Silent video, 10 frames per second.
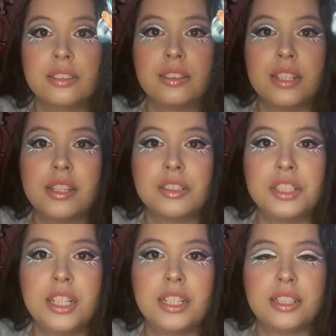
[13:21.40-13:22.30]
So here
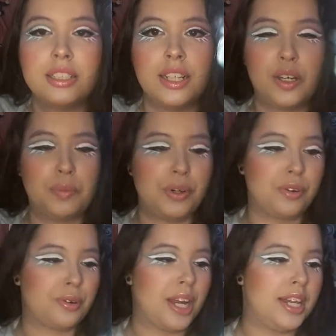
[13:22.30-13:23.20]
she is. I'm gonna
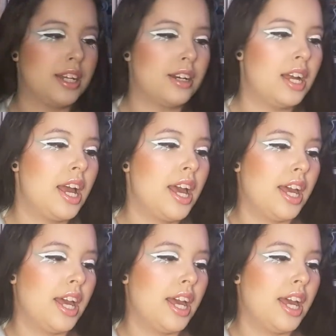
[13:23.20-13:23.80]
put her right here.